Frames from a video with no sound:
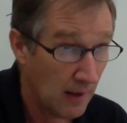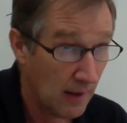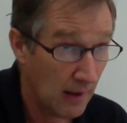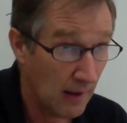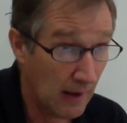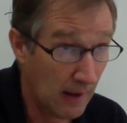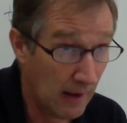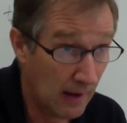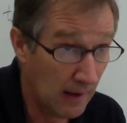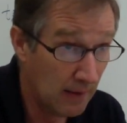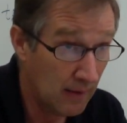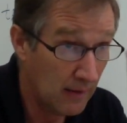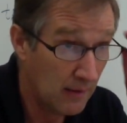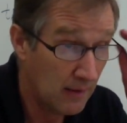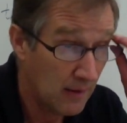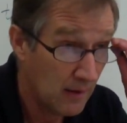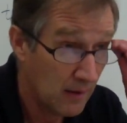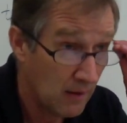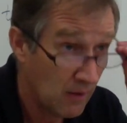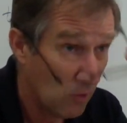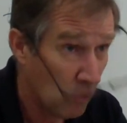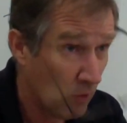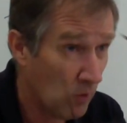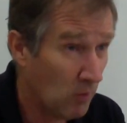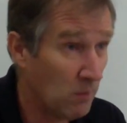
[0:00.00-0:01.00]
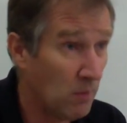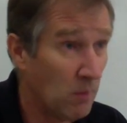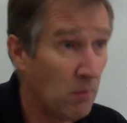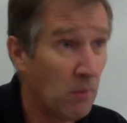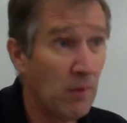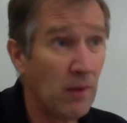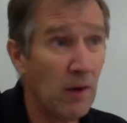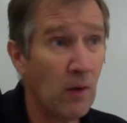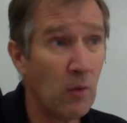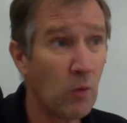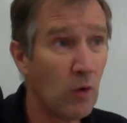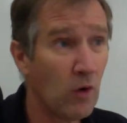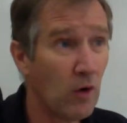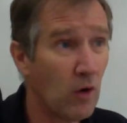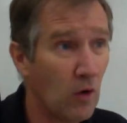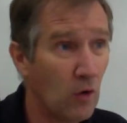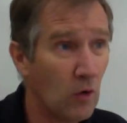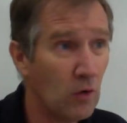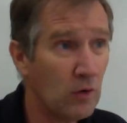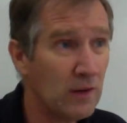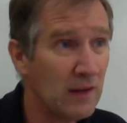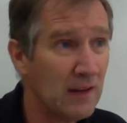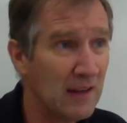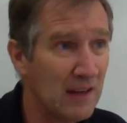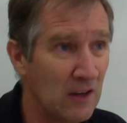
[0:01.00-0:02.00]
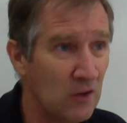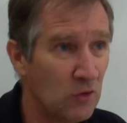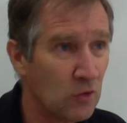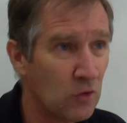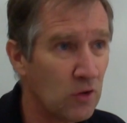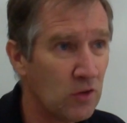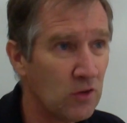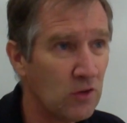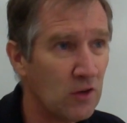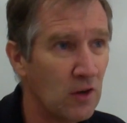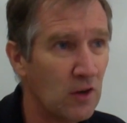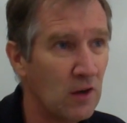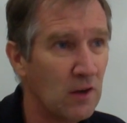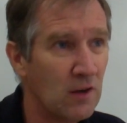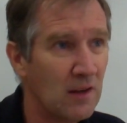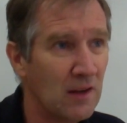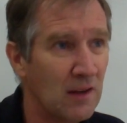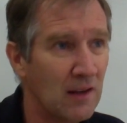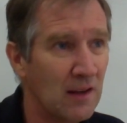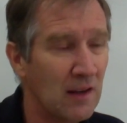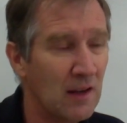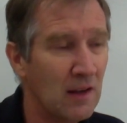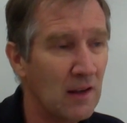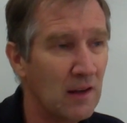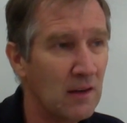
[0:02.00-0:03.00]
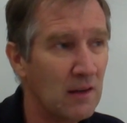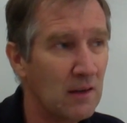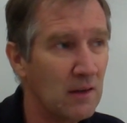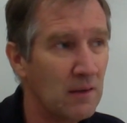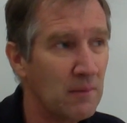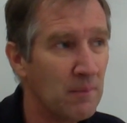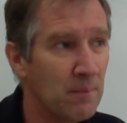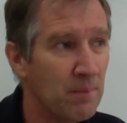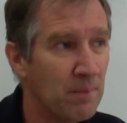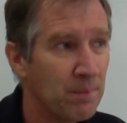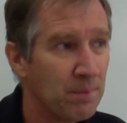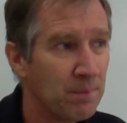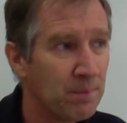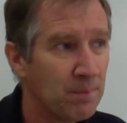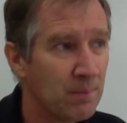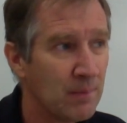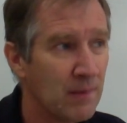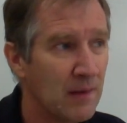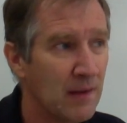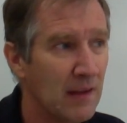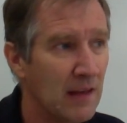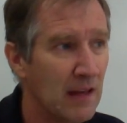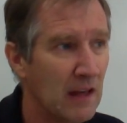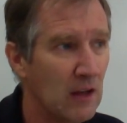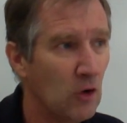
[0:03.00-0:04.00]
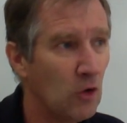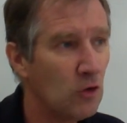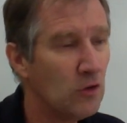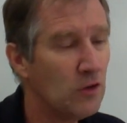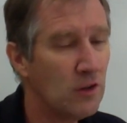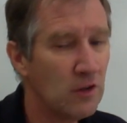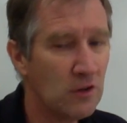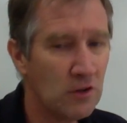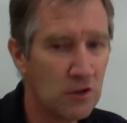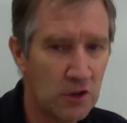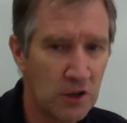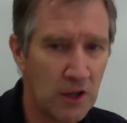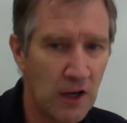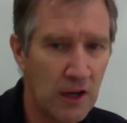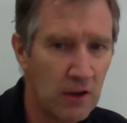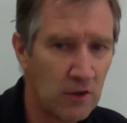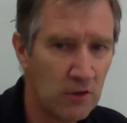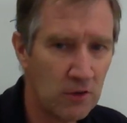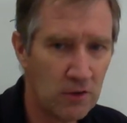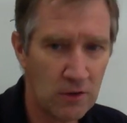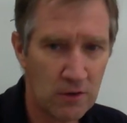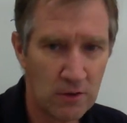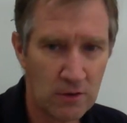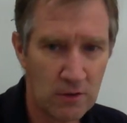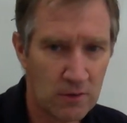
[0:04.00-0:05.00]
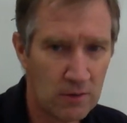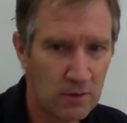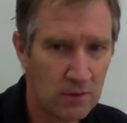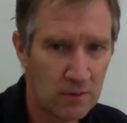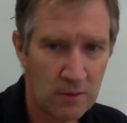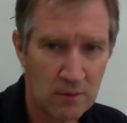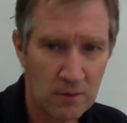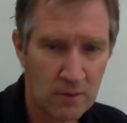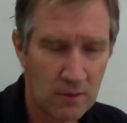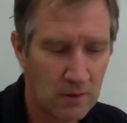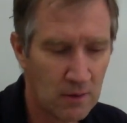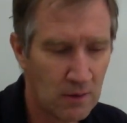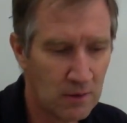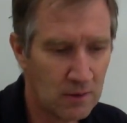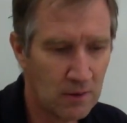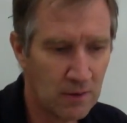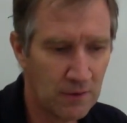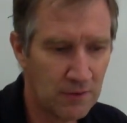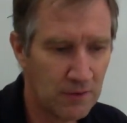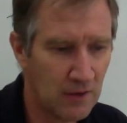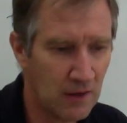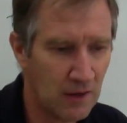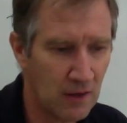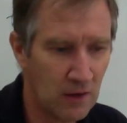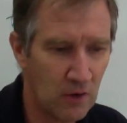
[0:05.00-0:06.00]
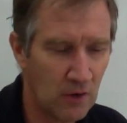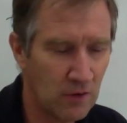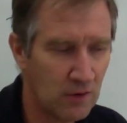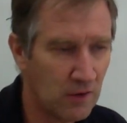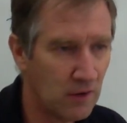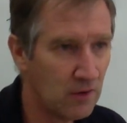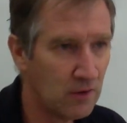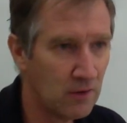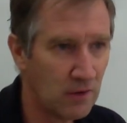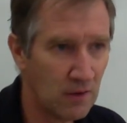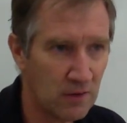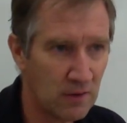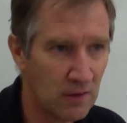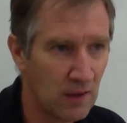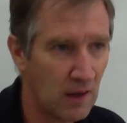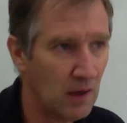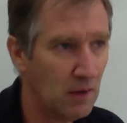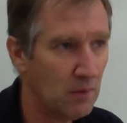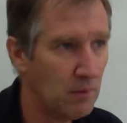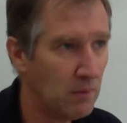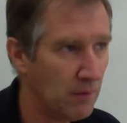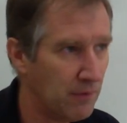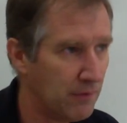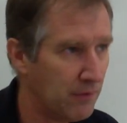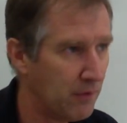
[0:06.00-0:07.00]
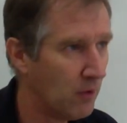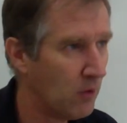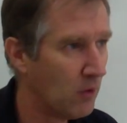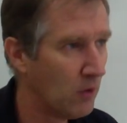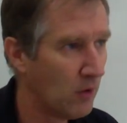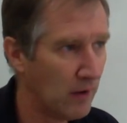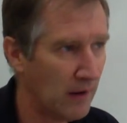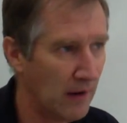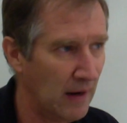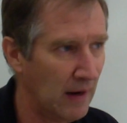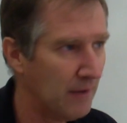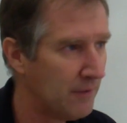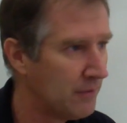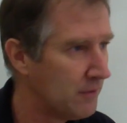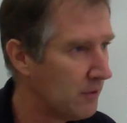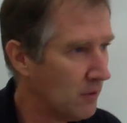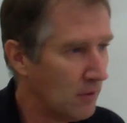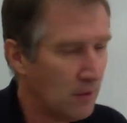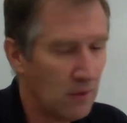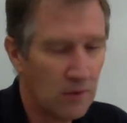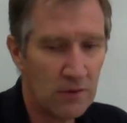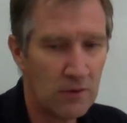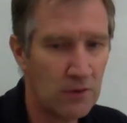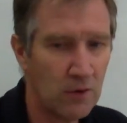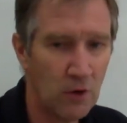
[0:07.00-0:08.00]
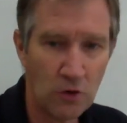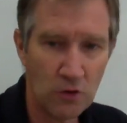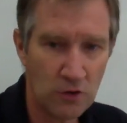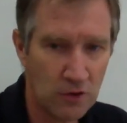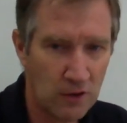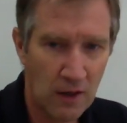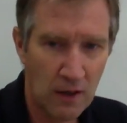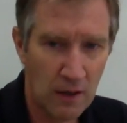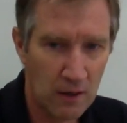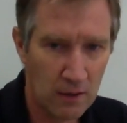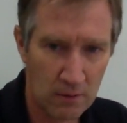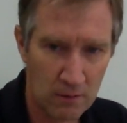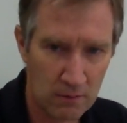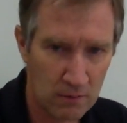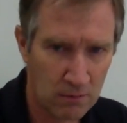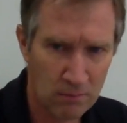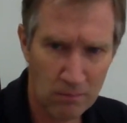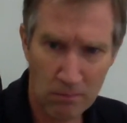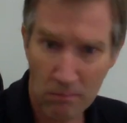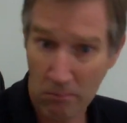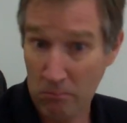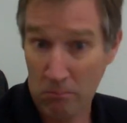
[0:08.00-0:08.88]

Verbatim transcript: And remember that we're only interested in energy changes, because if the energy is the same before and after, there's no change.